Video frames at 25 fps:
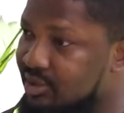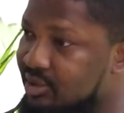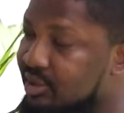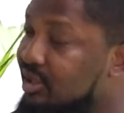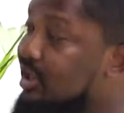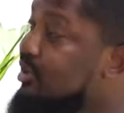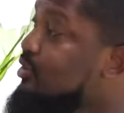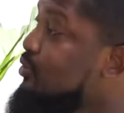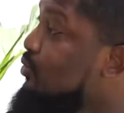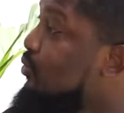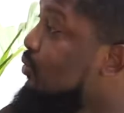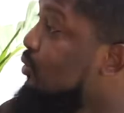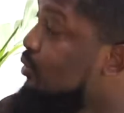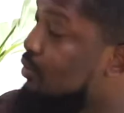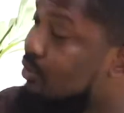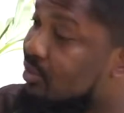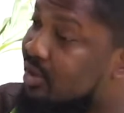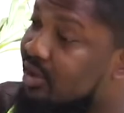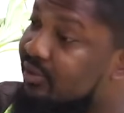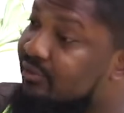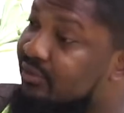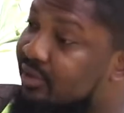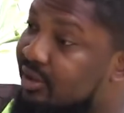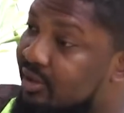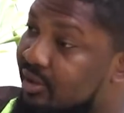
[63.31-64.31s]
That's all you
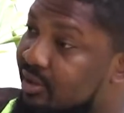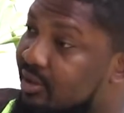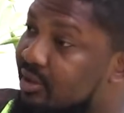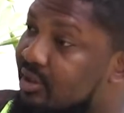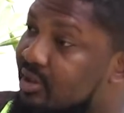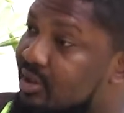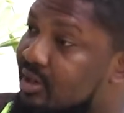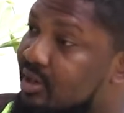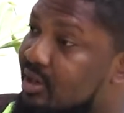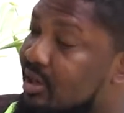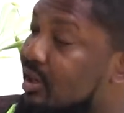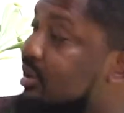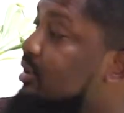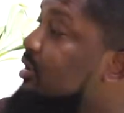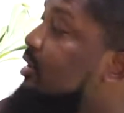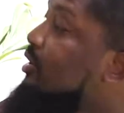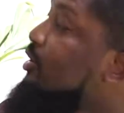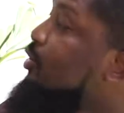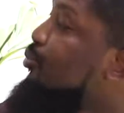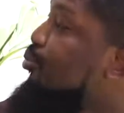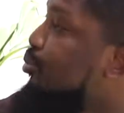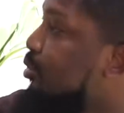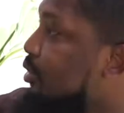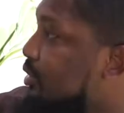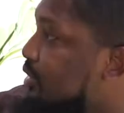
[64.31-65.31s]
have here, and then
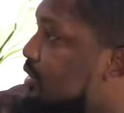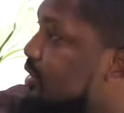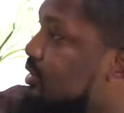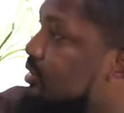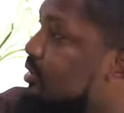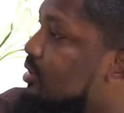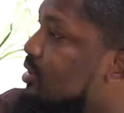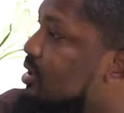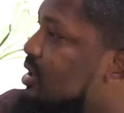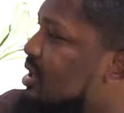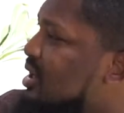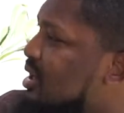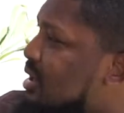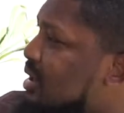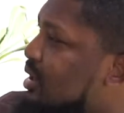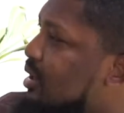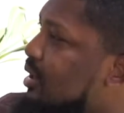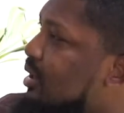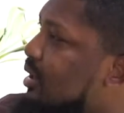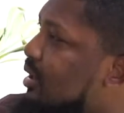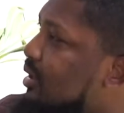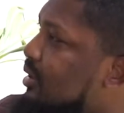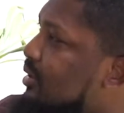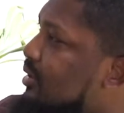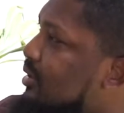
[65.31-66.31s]
the boarding.
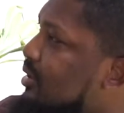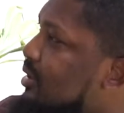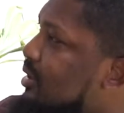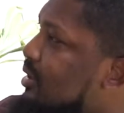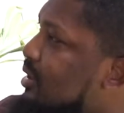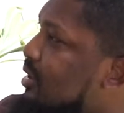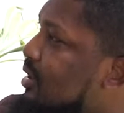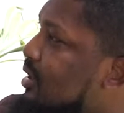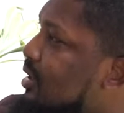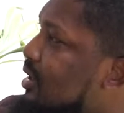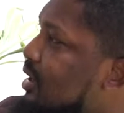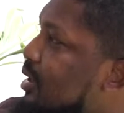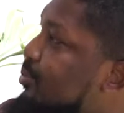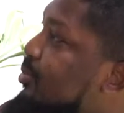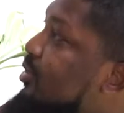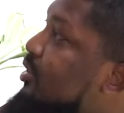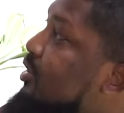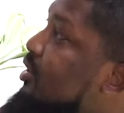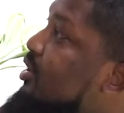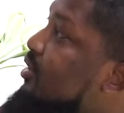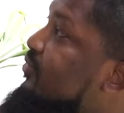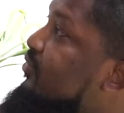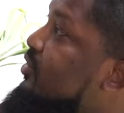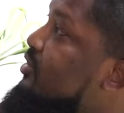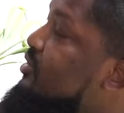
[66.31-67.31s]
And I
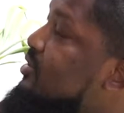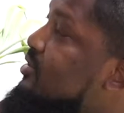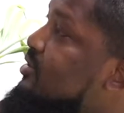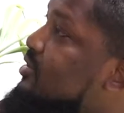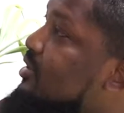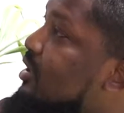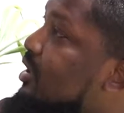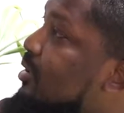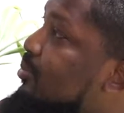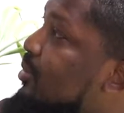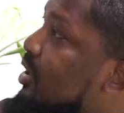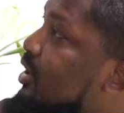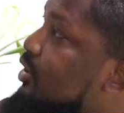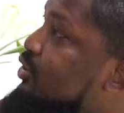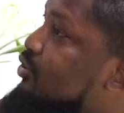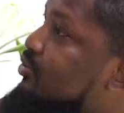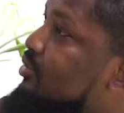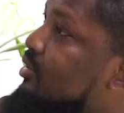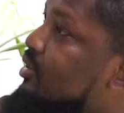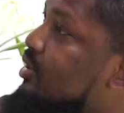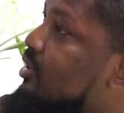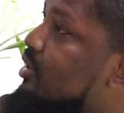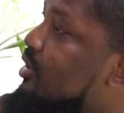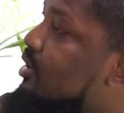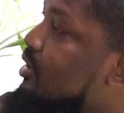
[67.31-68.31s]
believe this is
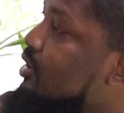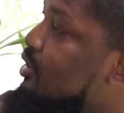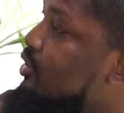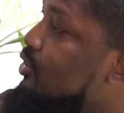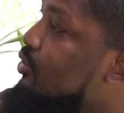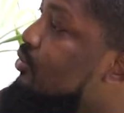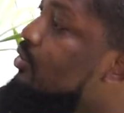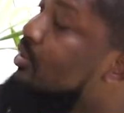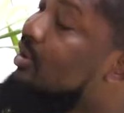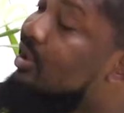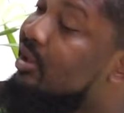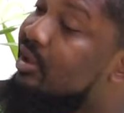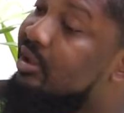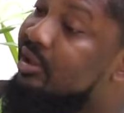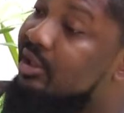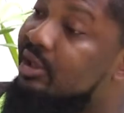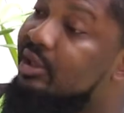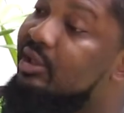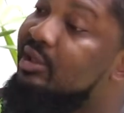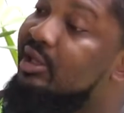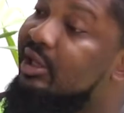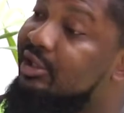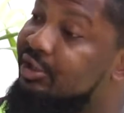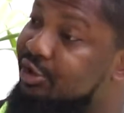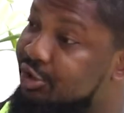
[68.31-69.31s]
actually unique
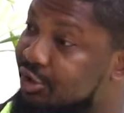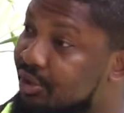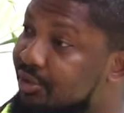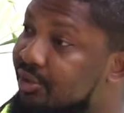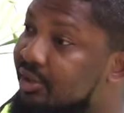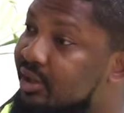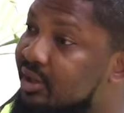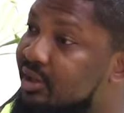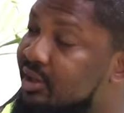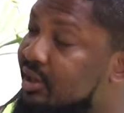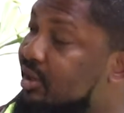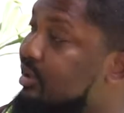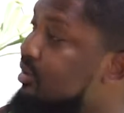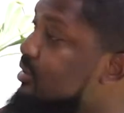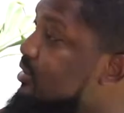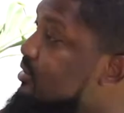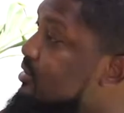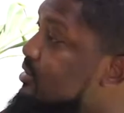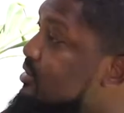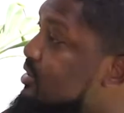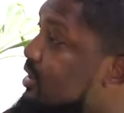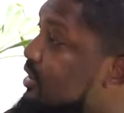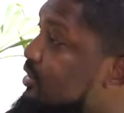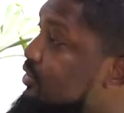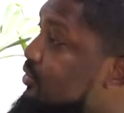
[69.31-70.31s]
in Nigeria, and this
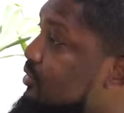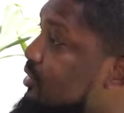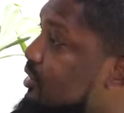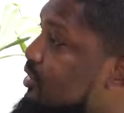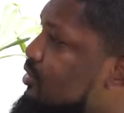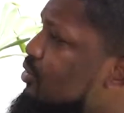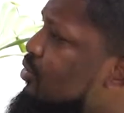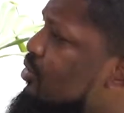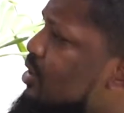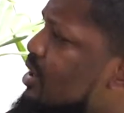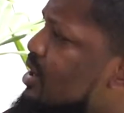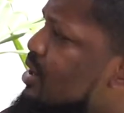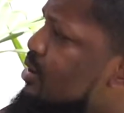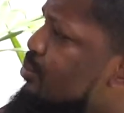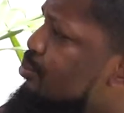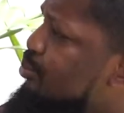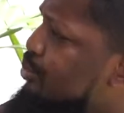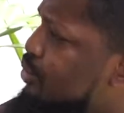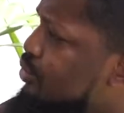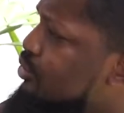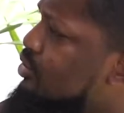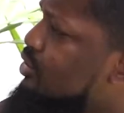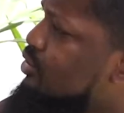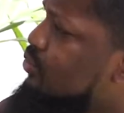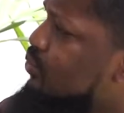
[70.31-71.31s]
is actually
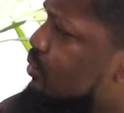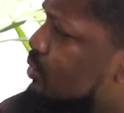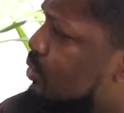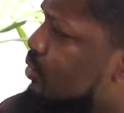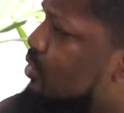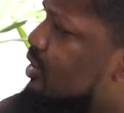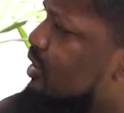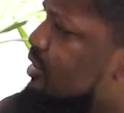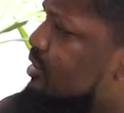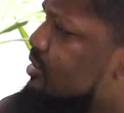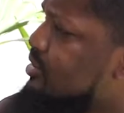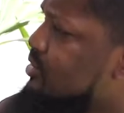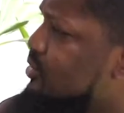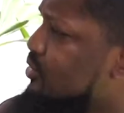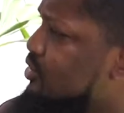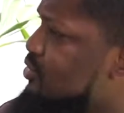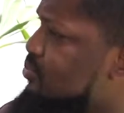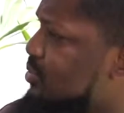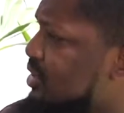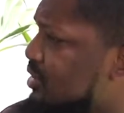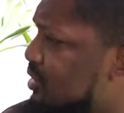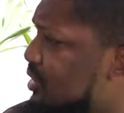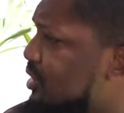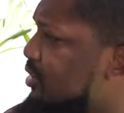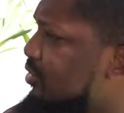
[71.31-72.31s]
building with locally sourced
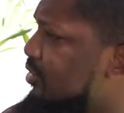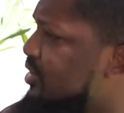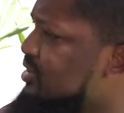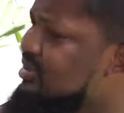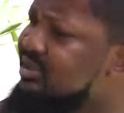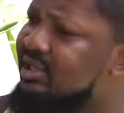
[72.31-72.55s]
materials.